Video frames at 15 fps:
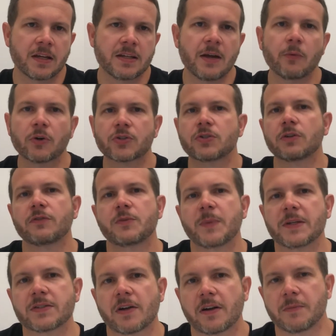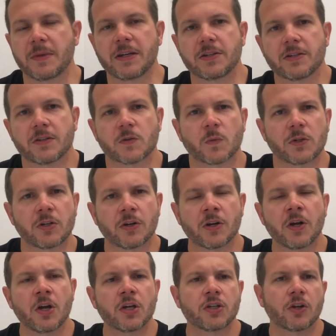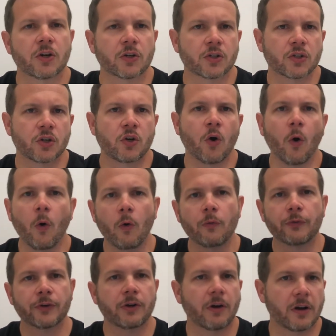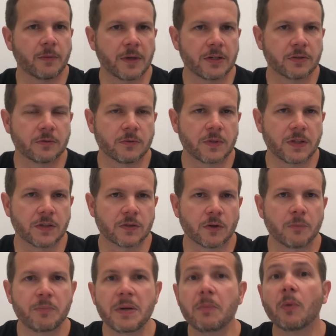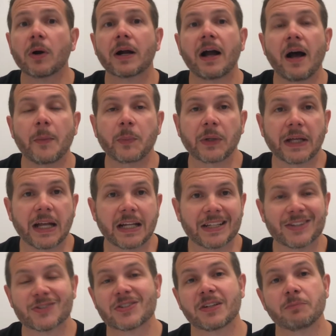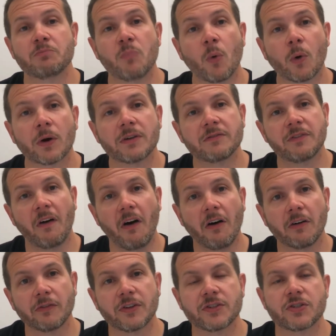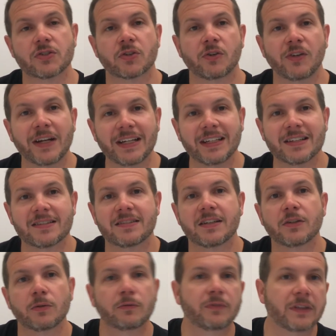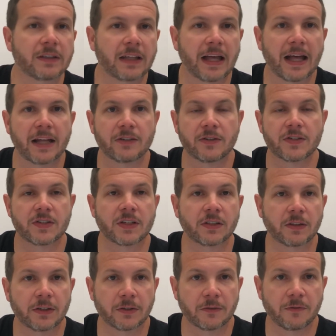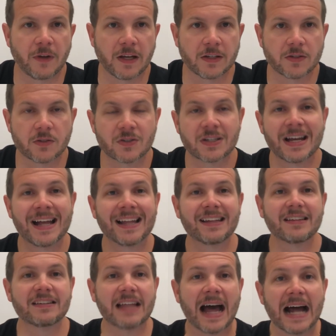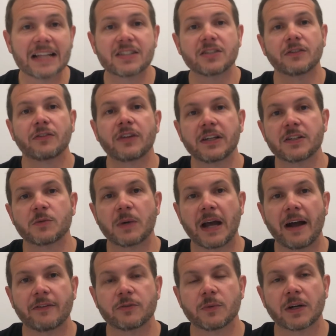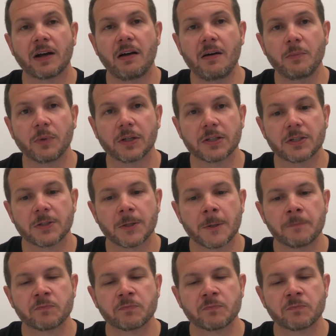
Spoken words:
Network service-based automation is when your goal for your automation routines are a bit more complicated. There's more involved than just creating a single VLAN or a single interface. There's lots of things we have to accomplish.